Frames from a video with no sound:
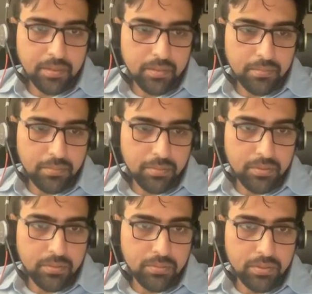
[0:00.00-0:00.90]
I'll maybe
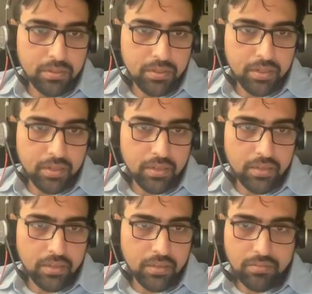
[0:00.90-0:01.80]
do it
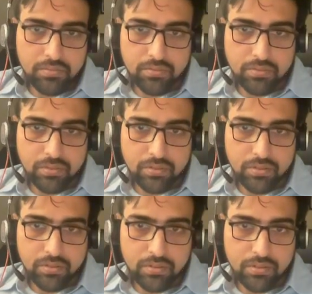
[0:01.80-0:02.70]
again for
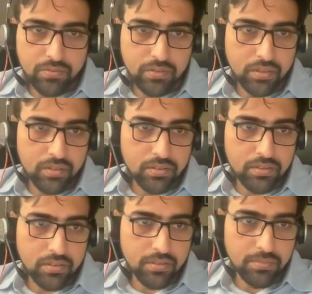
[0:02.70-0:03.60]
all of these.